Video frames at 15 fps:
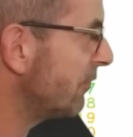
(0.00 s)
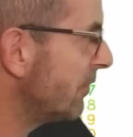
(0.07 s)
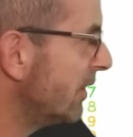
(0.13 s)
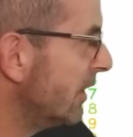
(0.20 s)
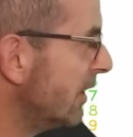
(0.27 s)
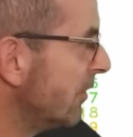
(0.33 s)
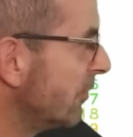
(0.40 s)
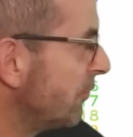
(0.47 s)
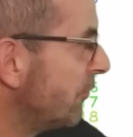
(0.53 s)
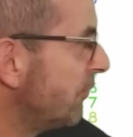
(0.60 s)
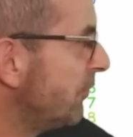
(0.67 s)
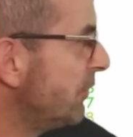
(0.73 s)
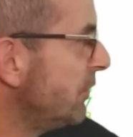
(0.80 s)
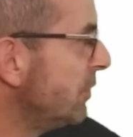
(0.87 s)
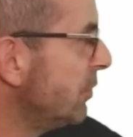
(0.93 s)
there are a
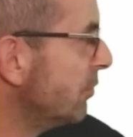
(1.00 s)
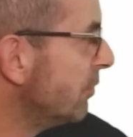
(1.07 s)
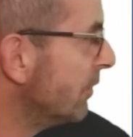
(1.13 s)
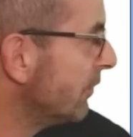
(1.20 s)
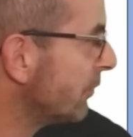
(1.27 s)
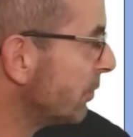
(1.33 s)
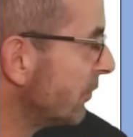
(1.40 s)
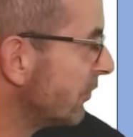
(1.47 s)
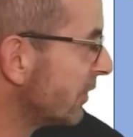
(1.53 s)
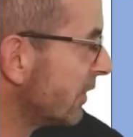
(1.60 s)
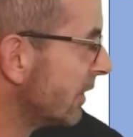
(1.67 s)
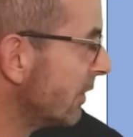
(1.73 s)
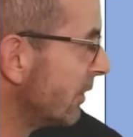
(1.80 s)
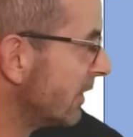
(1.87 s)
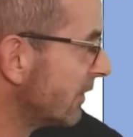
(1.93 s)
few runs which are
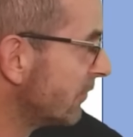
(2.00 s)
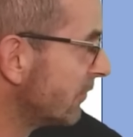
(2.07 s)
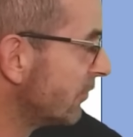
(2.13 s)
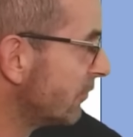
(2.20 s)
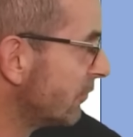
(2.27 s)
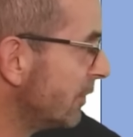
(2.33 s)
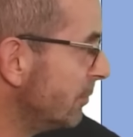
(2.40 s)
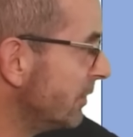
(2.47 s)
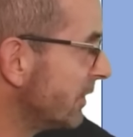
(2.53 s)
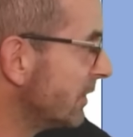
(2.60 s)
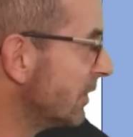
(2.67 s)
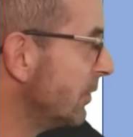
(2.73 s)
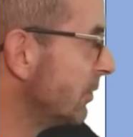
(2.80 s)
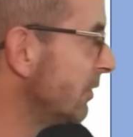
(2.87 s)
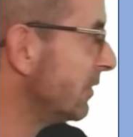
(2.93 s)
going extremely
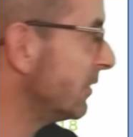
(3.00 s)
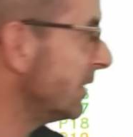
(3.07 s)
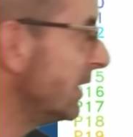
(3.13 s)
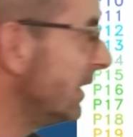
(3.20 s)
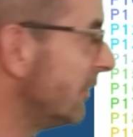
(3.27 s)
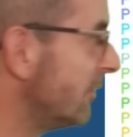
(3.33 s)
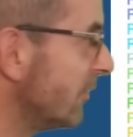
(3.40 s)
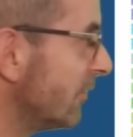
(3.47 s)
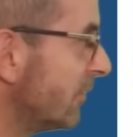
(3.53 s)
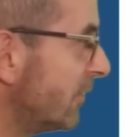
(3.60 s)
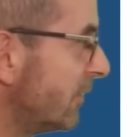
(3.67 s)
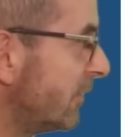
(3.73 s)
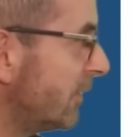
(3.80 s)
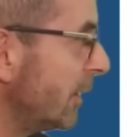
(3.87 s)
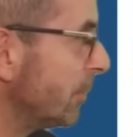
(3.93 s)
cold indeed, just
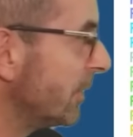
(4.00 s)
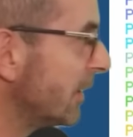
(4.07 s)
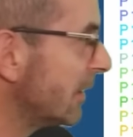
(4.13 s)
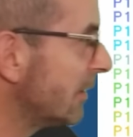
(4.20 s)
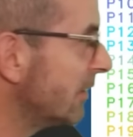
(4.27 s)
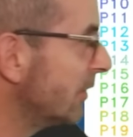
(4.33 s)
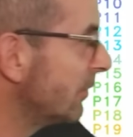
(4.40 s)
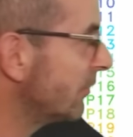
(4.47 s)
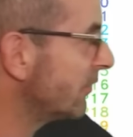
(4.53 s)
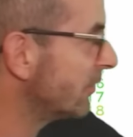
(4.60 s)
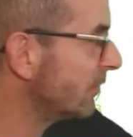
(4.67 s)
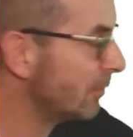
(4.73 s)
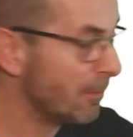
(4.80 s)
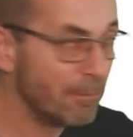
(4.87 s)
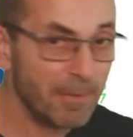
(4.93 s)
dipping close
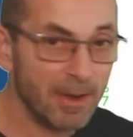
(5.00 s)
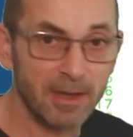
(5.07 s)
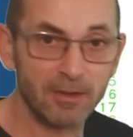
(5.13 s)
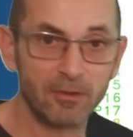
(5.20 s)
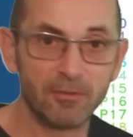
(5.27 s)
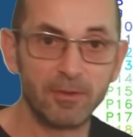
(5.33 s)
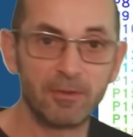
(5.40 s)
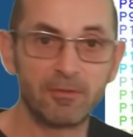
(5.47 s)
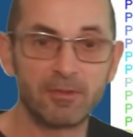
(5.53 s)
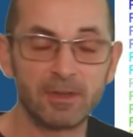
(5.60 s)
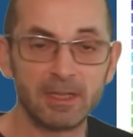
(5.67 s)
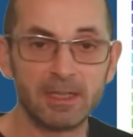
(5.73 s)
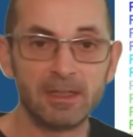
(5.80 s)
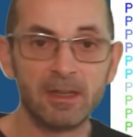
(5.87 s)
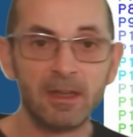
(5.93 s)
to minus
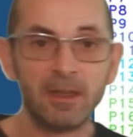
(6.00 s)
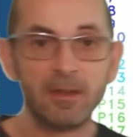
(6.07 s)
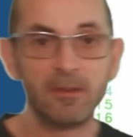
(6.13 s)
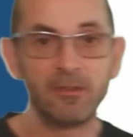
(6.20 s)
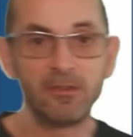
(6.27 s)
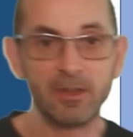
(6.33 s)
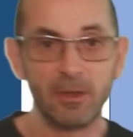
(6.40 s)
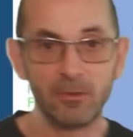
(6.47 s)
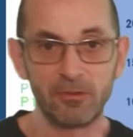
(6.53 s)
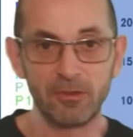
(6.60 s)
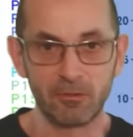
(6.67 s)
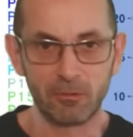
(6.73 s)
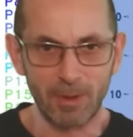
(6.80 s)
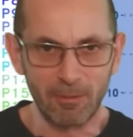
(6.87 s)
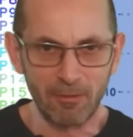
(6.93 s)
15
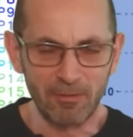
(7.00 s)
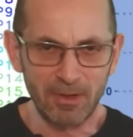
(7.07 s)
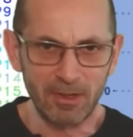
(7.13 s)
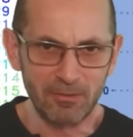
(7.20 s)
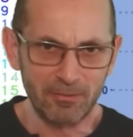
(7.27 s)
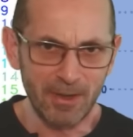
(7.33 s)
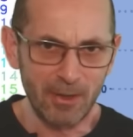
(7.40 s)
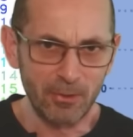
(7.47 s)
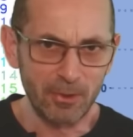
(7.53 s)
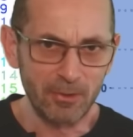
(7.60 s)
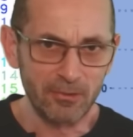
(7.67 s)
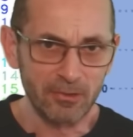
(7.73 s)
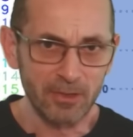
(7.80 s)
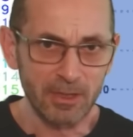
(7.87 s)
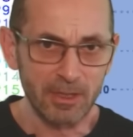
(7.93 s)
Celsius. Remember, these
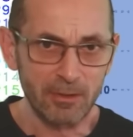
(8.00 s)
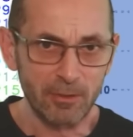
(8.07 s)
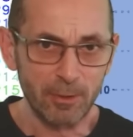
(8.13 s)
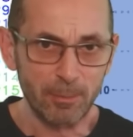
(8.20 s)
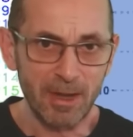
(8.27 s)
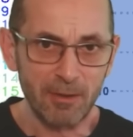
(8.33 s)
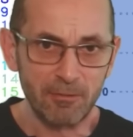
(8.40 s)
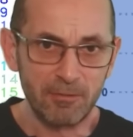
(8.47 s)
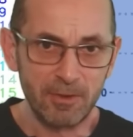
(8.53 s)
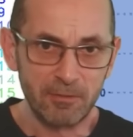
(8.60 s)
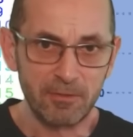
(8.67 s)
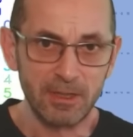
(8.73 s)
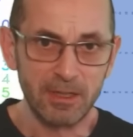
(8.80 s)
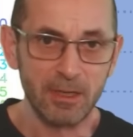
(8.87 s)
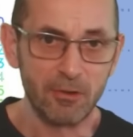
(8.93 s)
values are at about
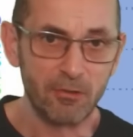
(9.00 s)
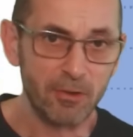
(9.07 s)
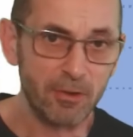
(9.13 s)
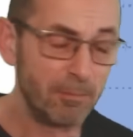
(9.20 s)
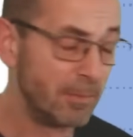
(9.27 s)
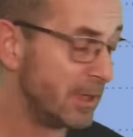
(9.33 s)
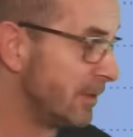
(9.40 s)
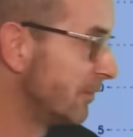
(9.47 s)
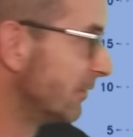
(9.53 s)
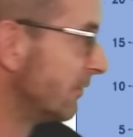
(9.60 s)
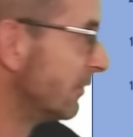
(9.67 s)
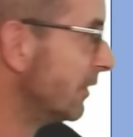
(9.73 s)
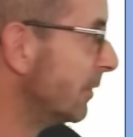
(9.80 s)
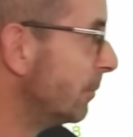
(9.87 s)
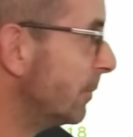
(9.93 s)
1,500
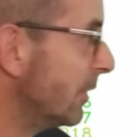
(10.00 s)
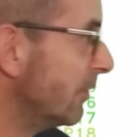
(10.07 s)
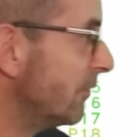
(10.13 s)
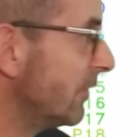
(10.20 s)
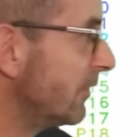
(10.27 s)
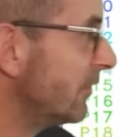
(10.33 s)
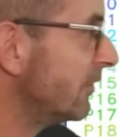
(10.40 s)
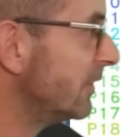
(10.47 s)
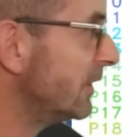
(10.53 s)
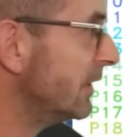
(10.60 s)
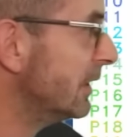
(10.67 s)
metres above sea